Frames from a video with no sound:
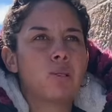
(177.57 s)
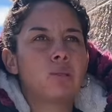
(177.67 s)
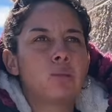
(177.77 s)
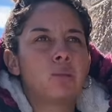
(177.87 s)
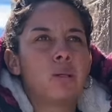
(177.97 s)

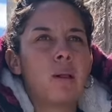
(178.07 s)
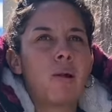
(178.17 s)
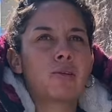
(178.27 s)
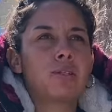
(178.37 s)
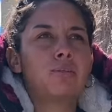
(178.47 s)
Heroin, and then
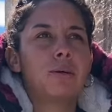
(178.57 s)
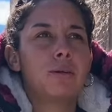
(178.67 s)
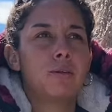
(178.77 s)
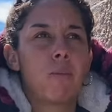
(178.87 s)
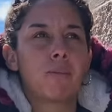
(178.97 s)
I tried
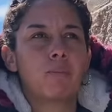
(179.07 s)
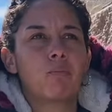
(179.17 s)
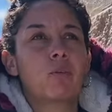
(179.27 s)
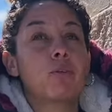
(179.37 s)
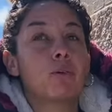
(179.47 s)
meth.
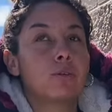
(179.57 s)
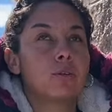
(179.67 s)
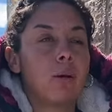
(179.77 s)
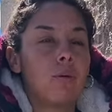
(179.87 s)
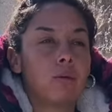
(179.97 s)
For the
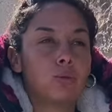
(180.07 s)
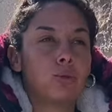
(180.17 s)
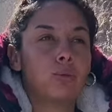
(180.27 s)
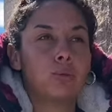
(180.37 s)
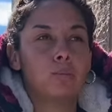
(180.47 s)
first time, I was
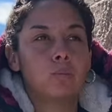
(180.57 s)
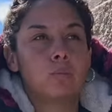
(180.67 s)
fiddling.